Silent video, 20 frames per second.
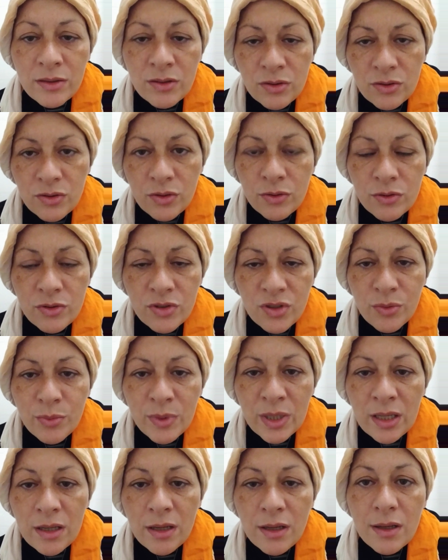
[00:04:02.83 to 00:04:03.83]
they torture
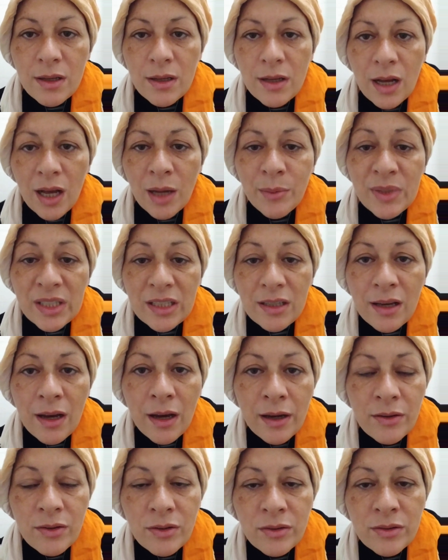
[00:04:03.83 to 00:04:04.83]
me. I'm in
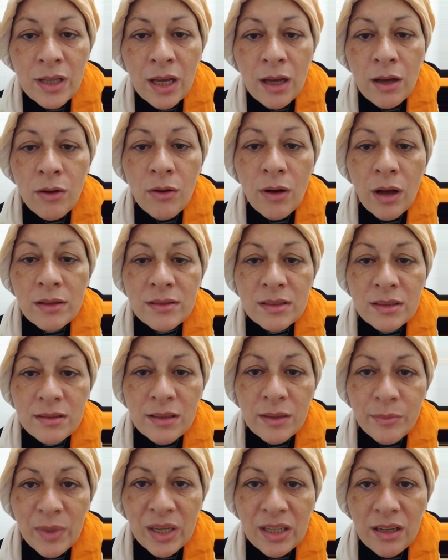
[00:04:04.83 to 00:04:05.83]
Cairo now. I
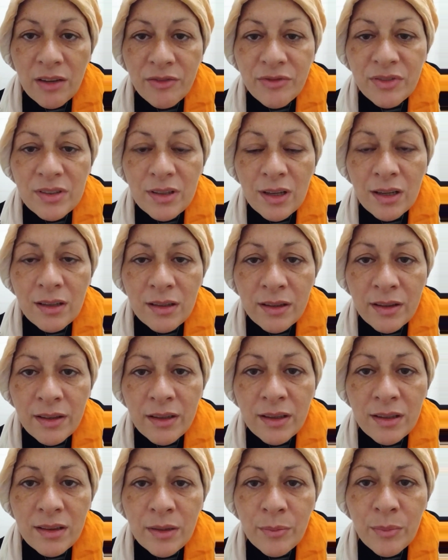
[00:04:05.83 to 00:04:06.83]

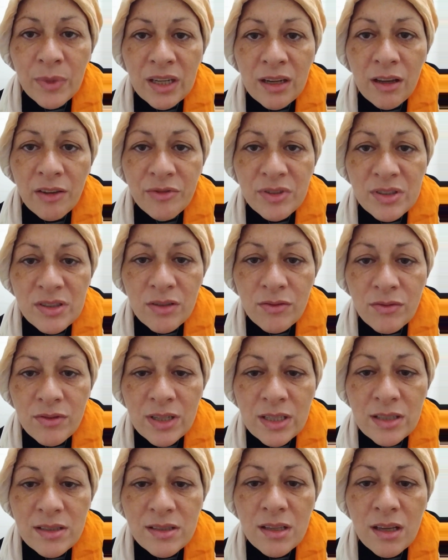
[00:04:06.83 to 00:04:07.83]
think that my life is a
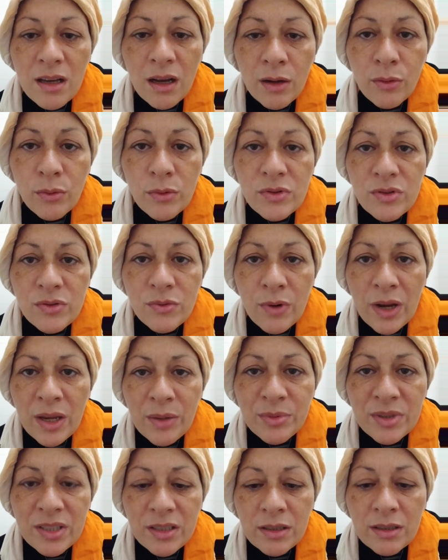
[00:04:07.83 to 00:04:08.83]
risk. I was
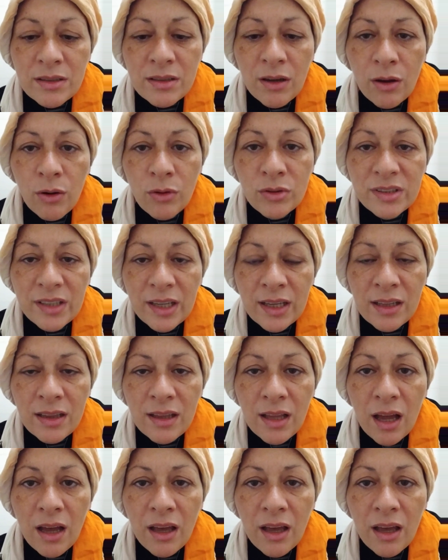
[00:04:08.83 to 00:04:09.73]
raped in a hotel.